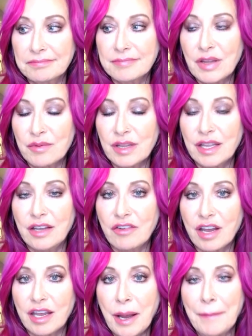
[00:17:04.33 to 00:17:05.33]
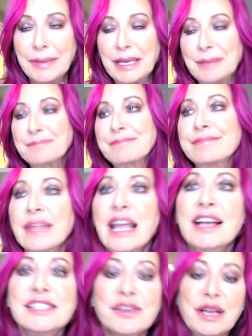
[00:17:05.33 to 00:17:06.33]
they're really a great company.
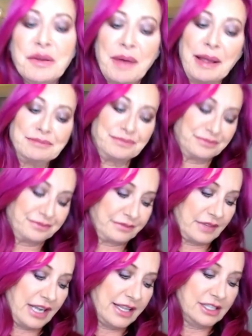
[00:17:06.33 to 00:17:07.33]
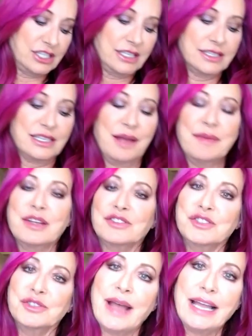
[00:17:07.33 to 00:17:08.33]
So anyway, I had a chance to come here
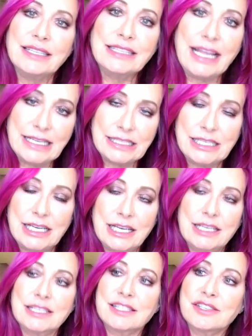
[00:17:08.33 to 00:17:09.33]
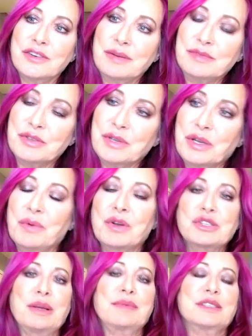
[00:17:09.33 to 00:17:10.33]
to Atlanta. So I'm doing a
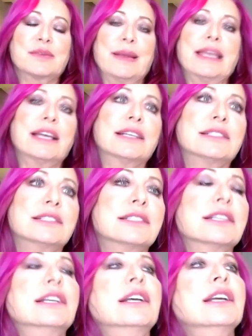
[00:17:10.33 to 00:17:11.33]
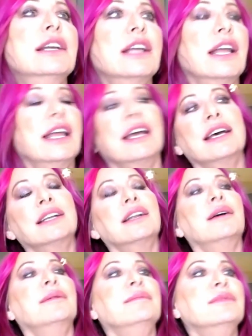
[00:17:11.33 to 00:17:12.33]
workshop this weekend, and
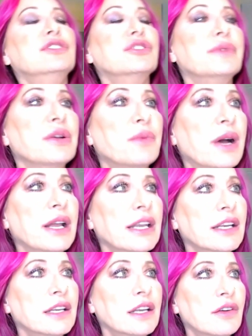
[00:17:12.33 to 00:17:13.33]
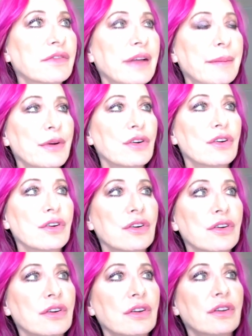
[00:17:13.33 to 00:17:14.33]
I'm doing one in
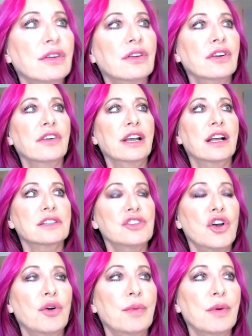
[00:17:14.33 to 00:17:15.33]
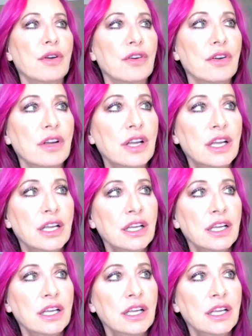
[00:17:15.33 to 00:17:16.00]
November or in October,